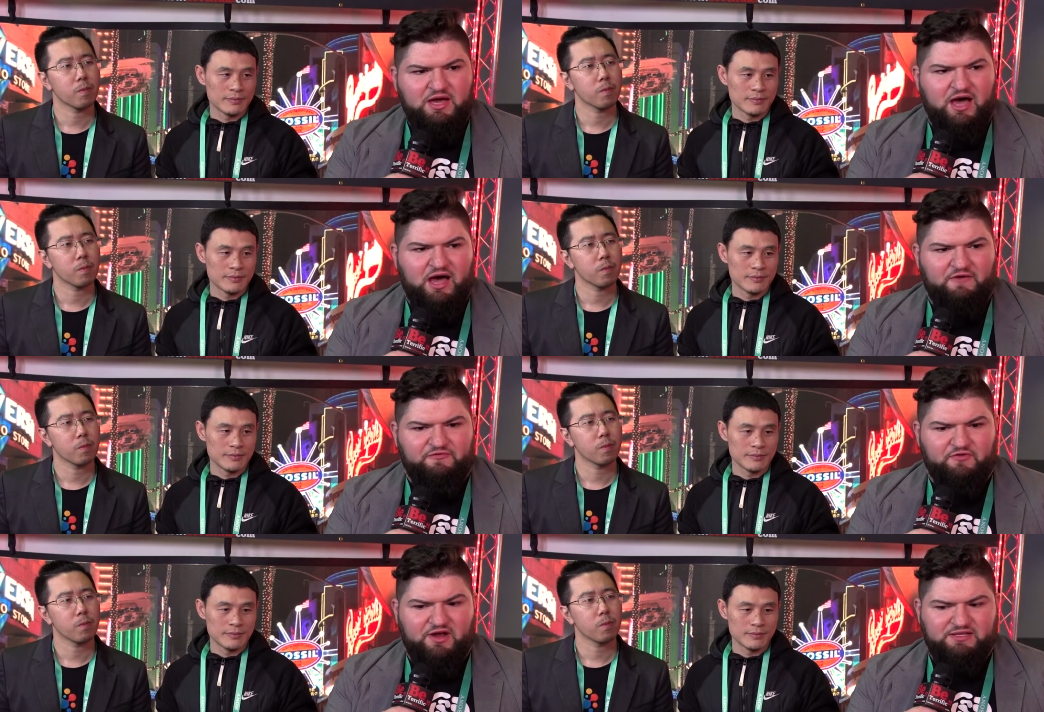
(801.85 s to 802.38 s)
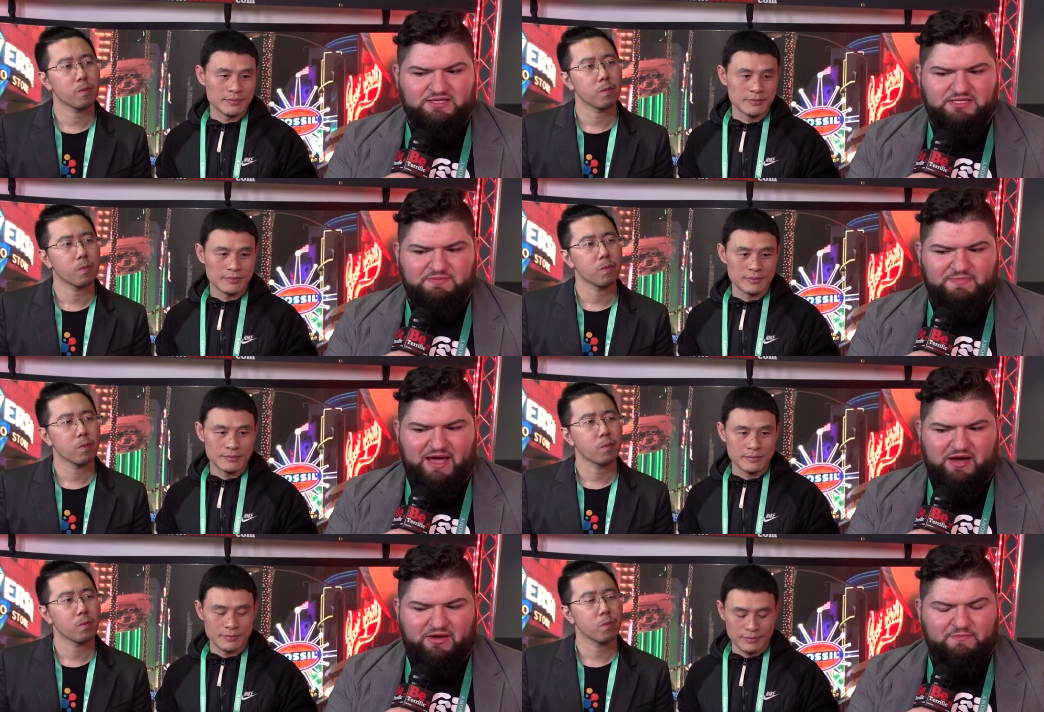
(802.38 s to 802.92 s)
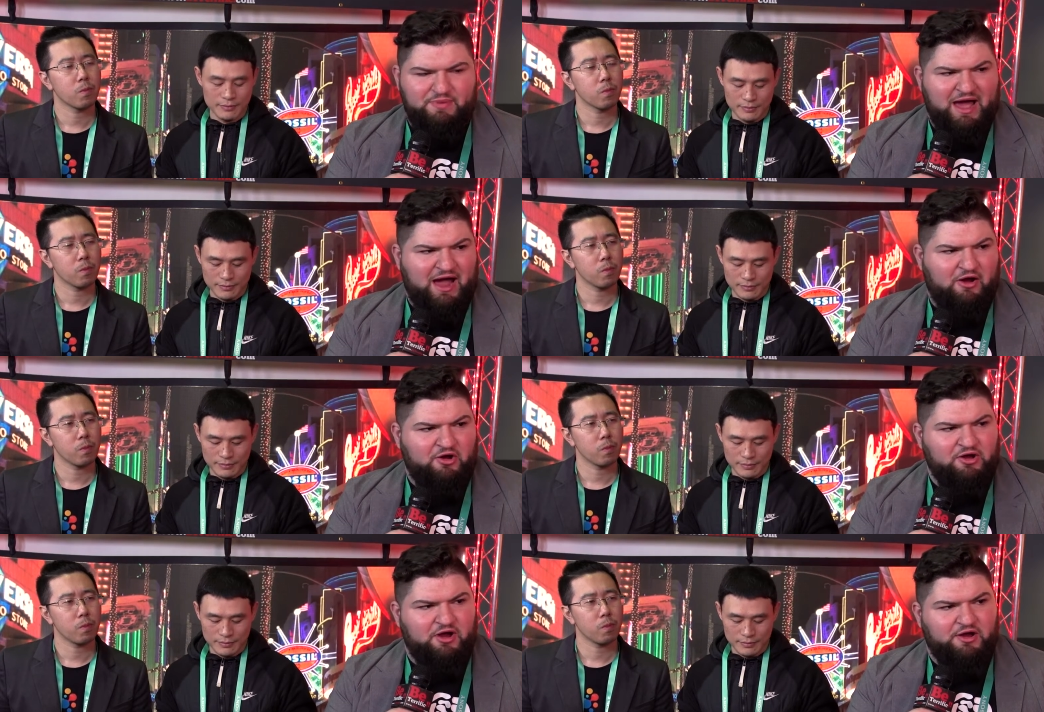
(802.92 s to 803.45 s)
Speaker 1: Uh, for us, it's about
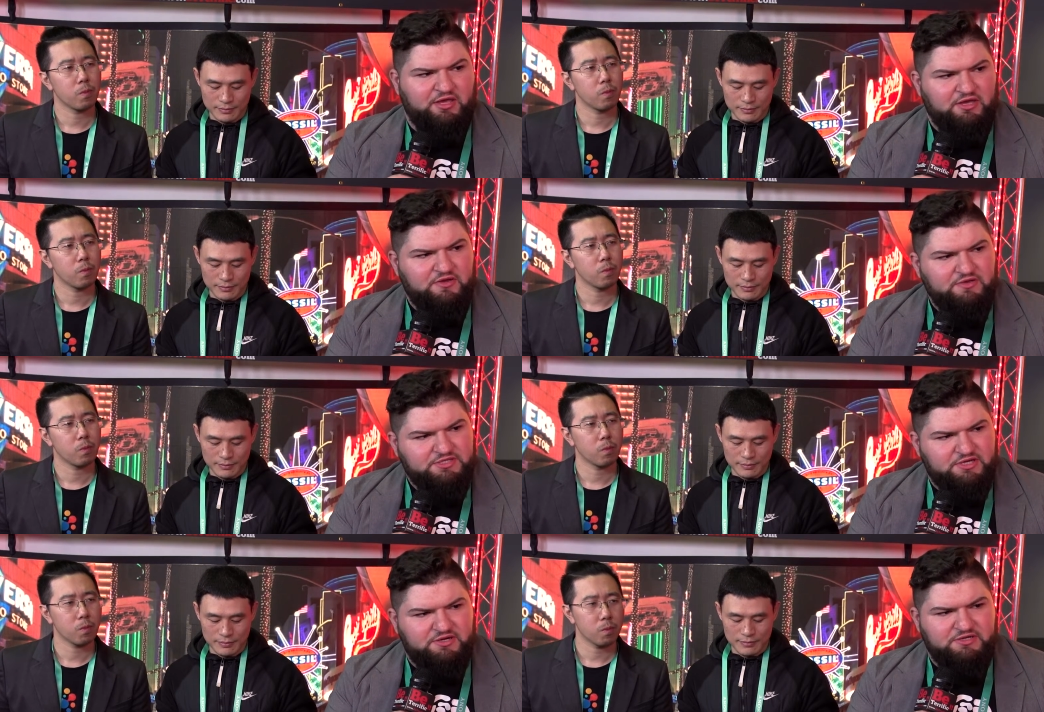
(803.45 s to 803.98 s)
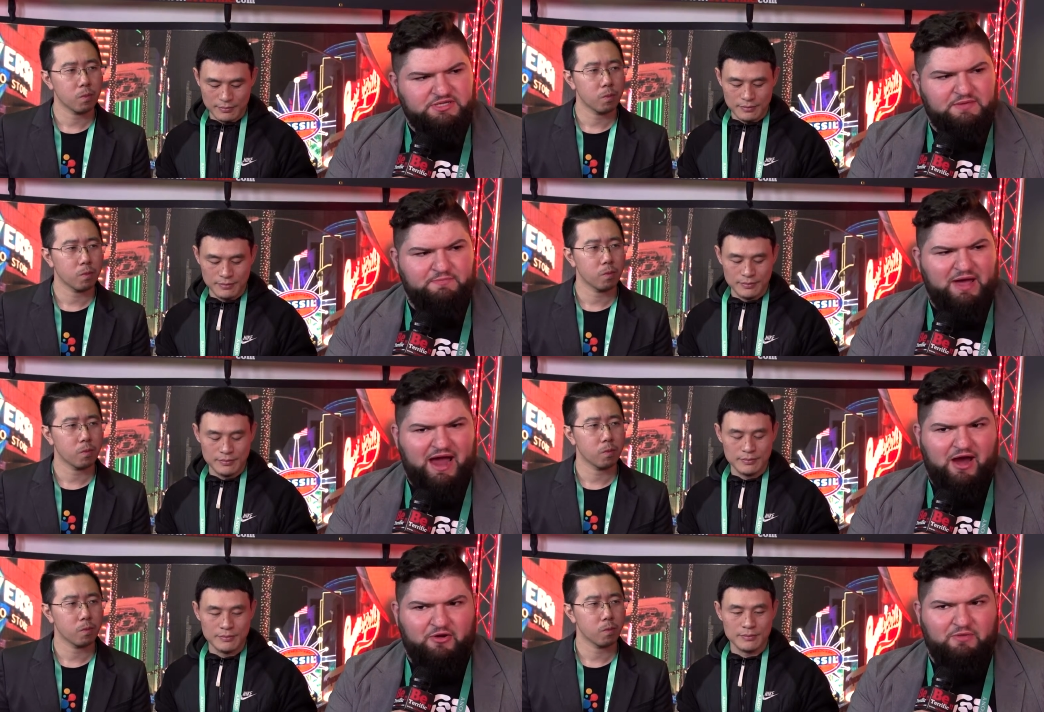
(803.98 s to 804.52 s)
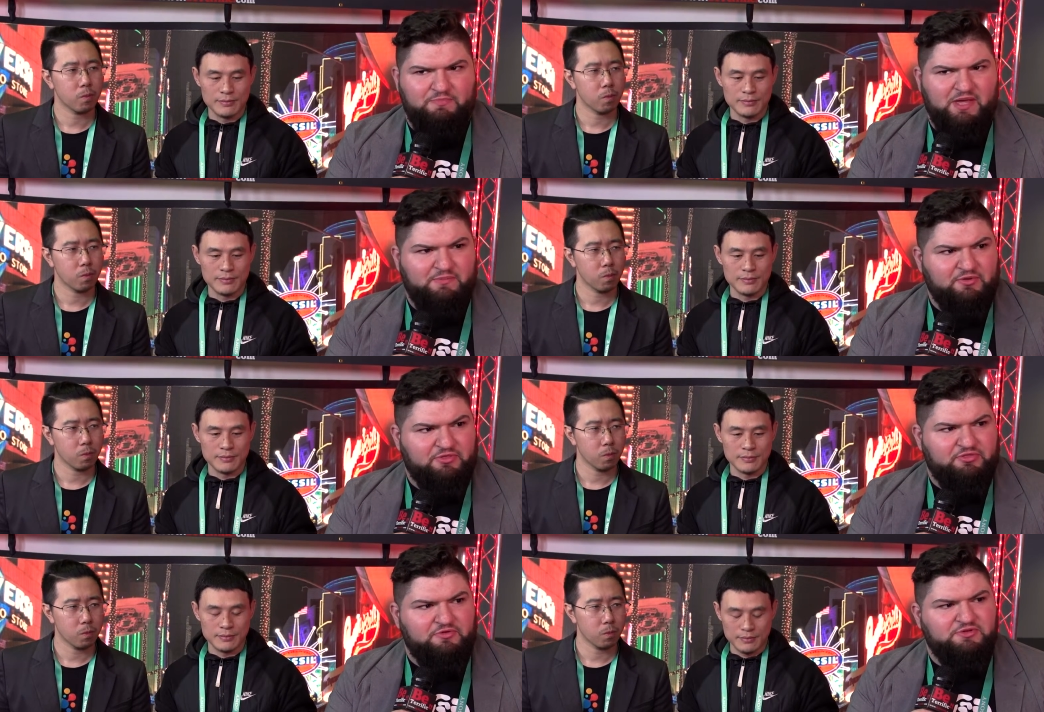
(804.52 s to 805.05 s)
empowering our users, empowering
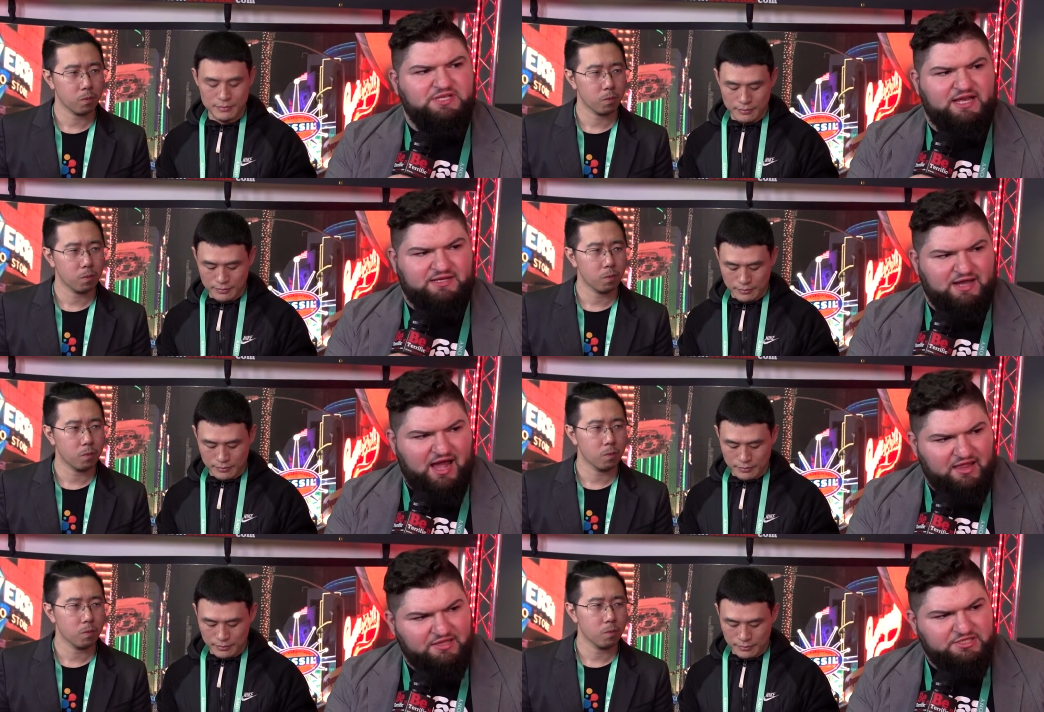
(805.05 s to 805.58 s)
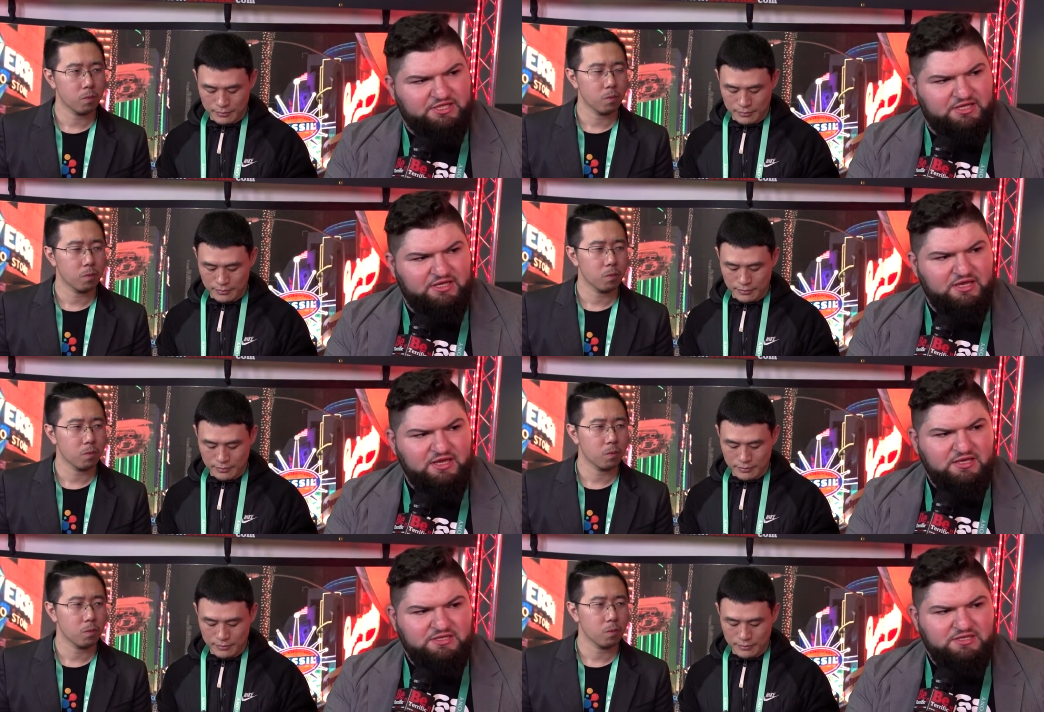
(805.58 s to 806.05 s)
people through technology.